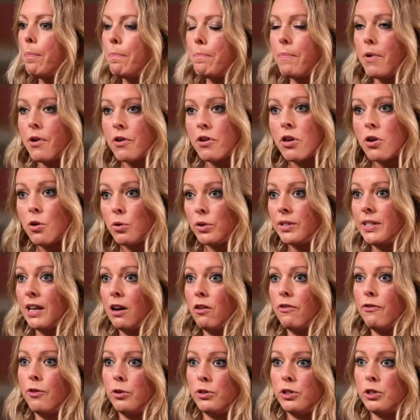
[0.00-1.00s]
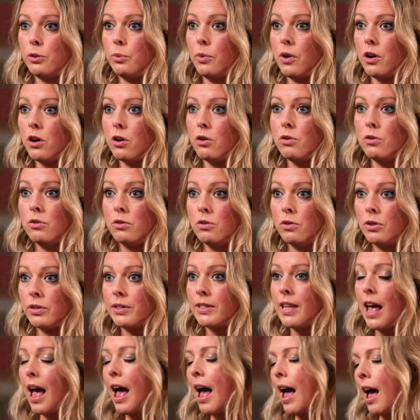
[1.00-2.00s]
book yourself onto a
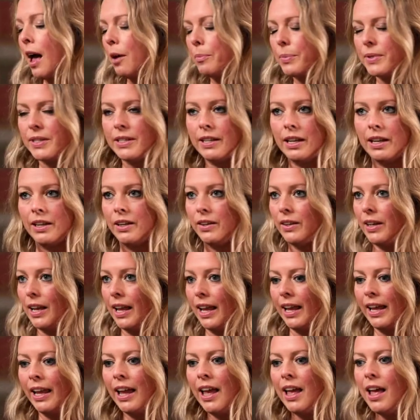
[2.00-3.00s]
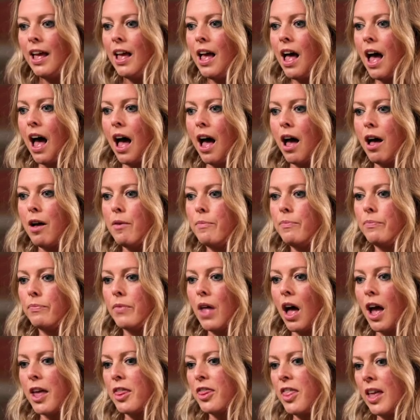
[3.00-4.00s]
course. Absolutely.
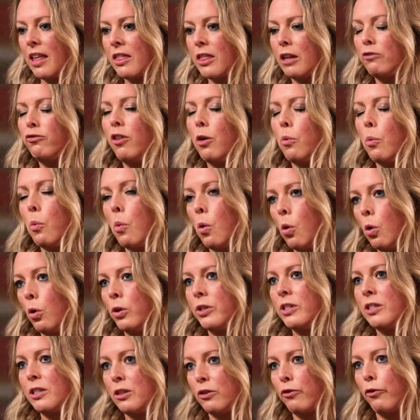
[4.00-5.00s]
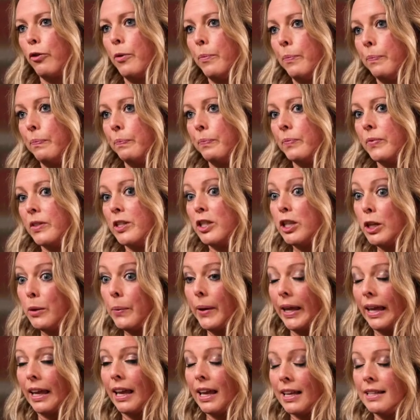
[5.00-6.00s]
I think the rewards from
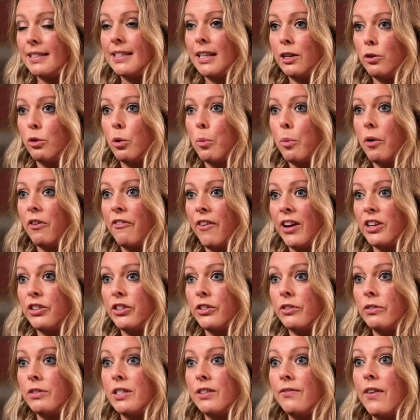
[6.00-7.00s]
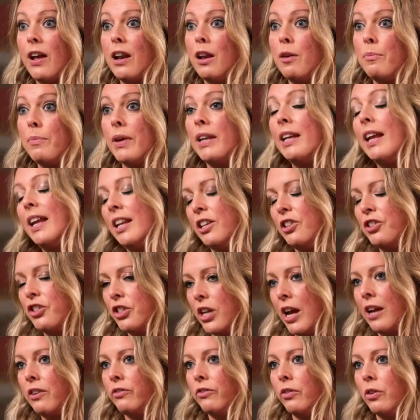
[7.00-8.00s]
doing continual professional development in
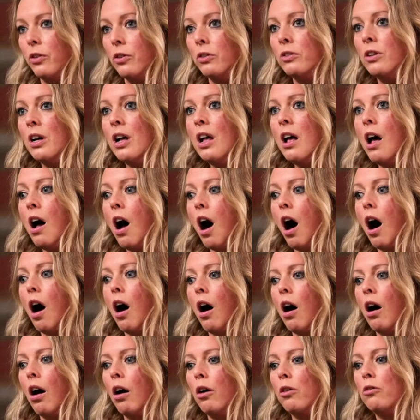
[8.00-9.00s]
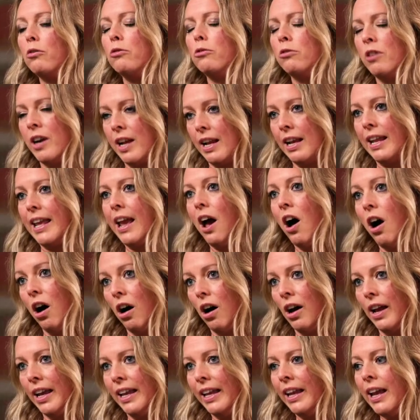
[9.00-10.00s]
general are really
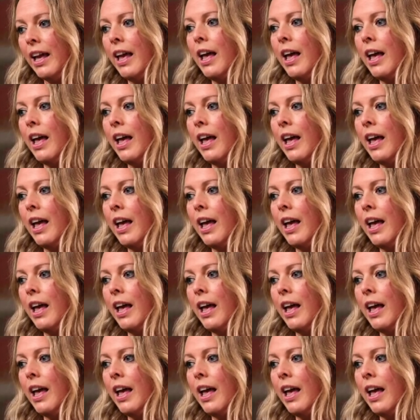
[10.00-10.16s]
high.